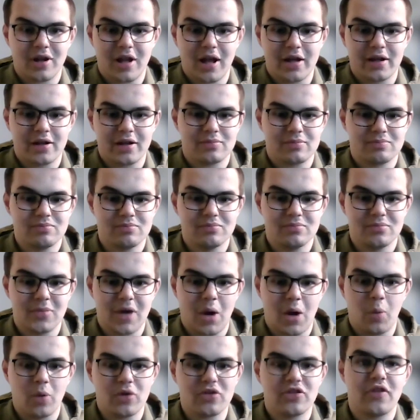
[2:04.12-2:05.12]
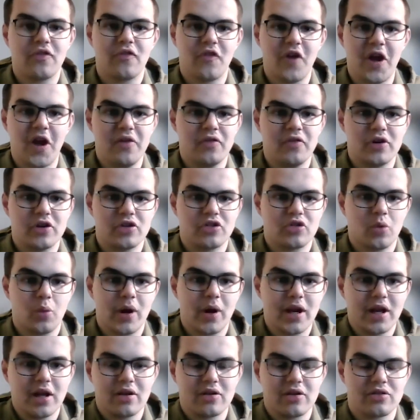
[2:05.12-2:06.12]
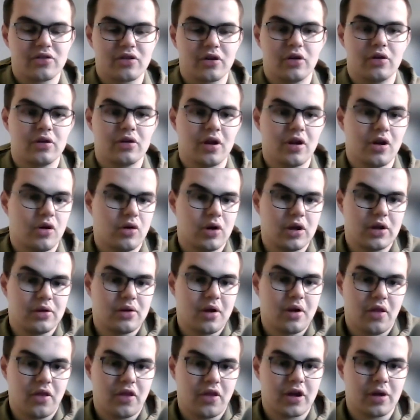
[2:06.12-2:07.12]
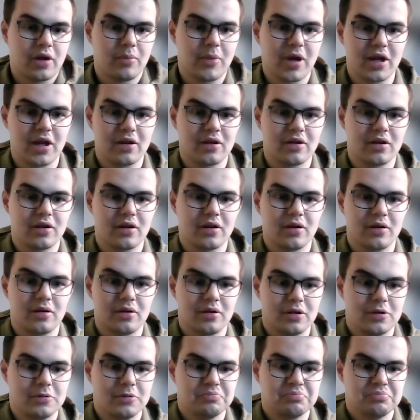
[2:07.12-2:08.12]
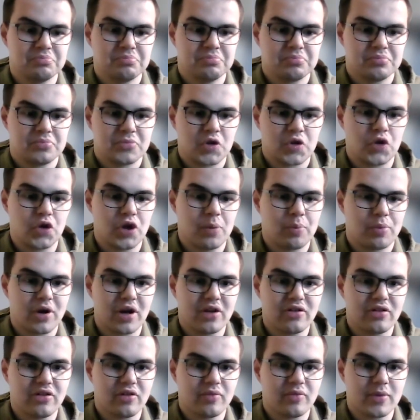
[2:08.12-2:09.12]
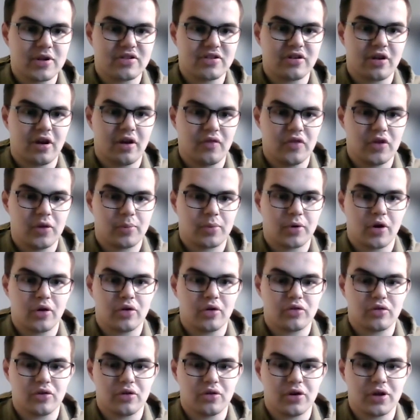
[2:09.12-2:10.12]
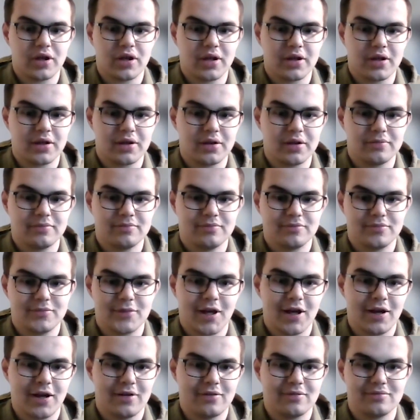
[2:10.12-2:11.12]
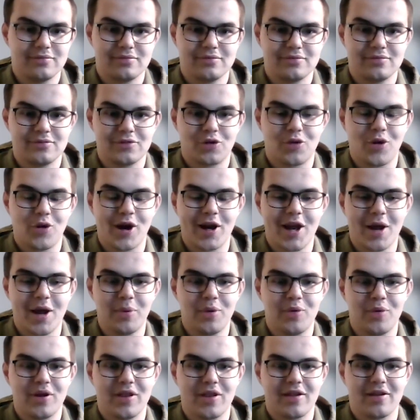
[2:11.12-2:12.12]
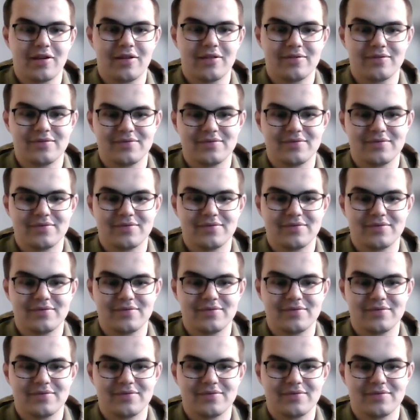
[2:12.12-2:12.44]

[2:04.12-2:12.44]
was like, I was the favorite to win it. So no, I think I made a good impression of myself on the Pro Tour and yeah, I'm quite happy with it.